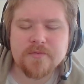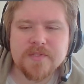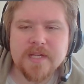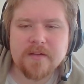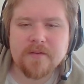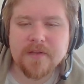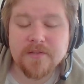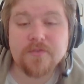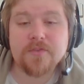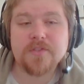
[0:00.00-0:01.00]
was taken off
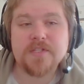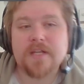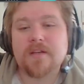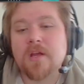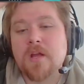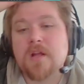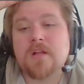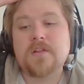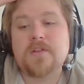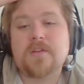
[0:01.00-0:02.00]
Agent 13.
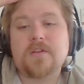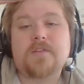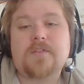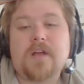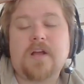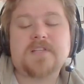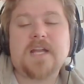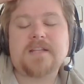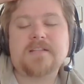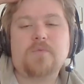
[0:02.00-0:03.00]
I was
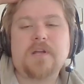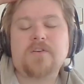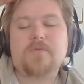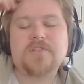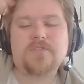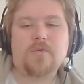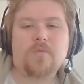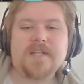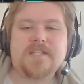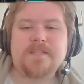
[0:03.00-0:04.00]
starting to wonder what sort
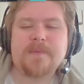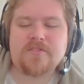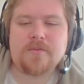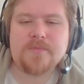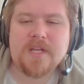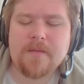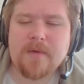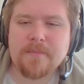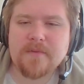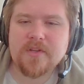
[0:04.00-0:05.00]
of weird Spectrum deck I
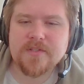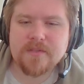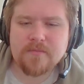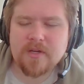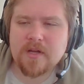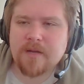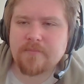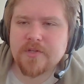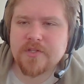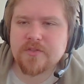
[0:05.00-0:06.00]
might be versing, but no, I'm
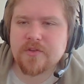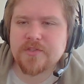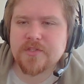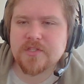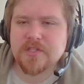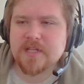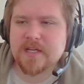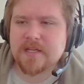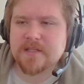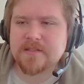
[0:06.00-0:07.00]
pretty sure this is just
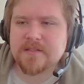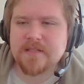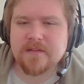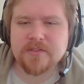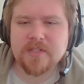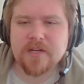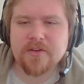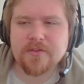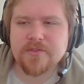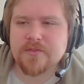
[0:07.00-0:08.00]
like a Devil
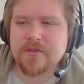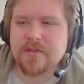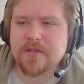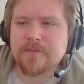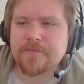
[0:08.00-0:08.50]
Dino sort of thing.